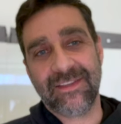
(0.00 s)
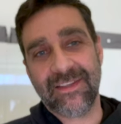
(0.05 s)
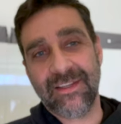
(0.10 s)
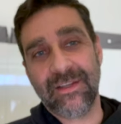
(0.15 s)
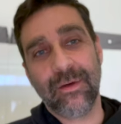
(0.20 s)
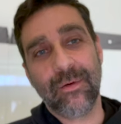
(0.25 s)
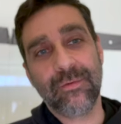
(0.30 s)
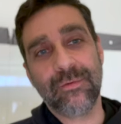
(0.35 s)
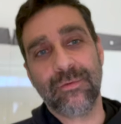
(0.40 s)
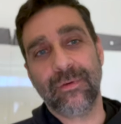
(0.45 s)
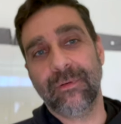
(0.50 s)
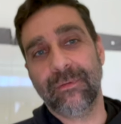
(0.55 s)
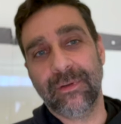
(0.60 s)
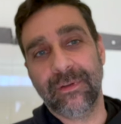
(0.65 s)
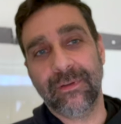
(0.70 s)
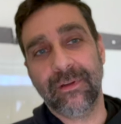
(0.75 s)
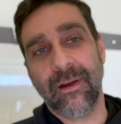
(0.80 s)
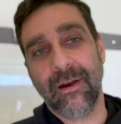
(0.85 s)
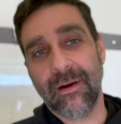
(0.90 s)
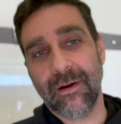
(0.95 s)
E
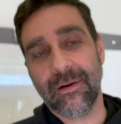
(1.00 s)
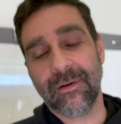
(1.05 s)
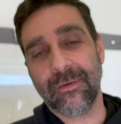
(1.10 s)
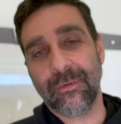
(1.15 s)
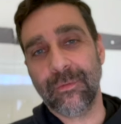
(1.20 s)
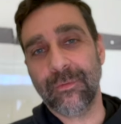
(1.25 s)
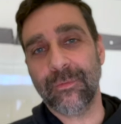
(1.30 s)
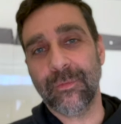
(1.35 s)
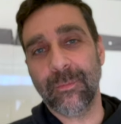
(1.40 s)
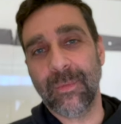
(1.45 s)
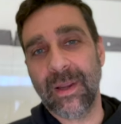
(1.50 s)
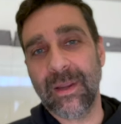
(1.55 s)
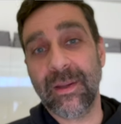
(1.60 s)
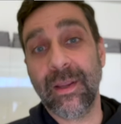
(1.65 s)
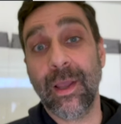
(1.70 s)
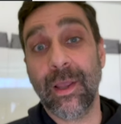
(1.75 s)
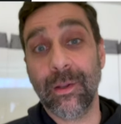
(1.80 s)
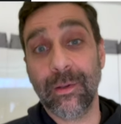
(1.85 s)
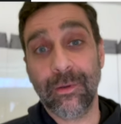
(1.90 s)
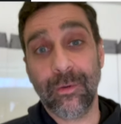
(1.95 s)
O-driven article for
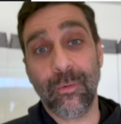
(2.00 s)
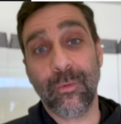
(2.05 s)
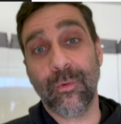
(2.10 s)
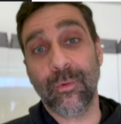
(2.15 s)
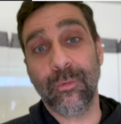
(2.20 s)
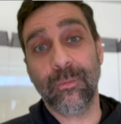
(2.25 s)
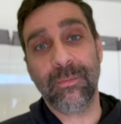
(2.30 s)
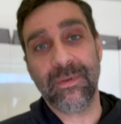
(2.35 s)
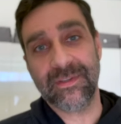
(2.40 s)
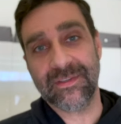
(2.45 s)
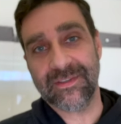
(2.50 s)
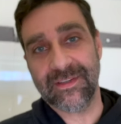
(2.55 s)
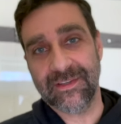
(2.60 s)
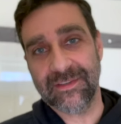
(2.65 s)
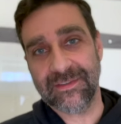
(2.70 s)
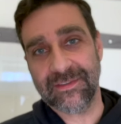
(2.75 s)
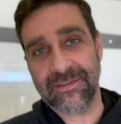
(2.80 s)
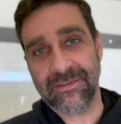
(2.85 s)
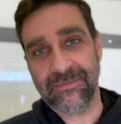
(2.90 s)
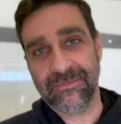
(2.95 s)
my local
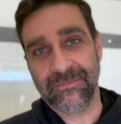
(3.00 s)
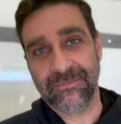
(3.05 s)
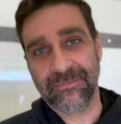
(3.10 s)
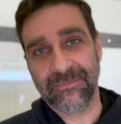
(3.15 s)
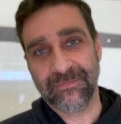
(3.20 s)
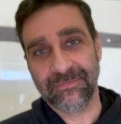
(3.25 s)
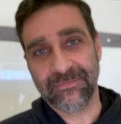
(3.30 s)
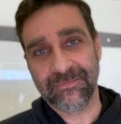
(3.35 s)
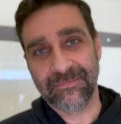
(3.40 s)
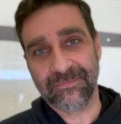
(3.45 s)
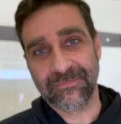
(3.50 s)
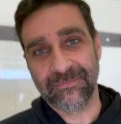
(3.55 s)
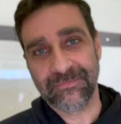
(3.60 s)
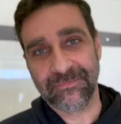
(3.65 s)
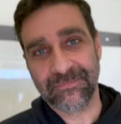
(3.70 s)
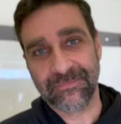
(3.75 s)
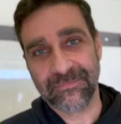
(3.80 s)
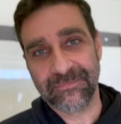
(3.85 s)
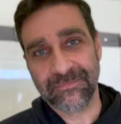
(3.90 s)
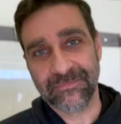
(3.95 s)
business. Now,
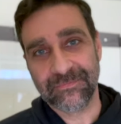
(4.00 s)
chances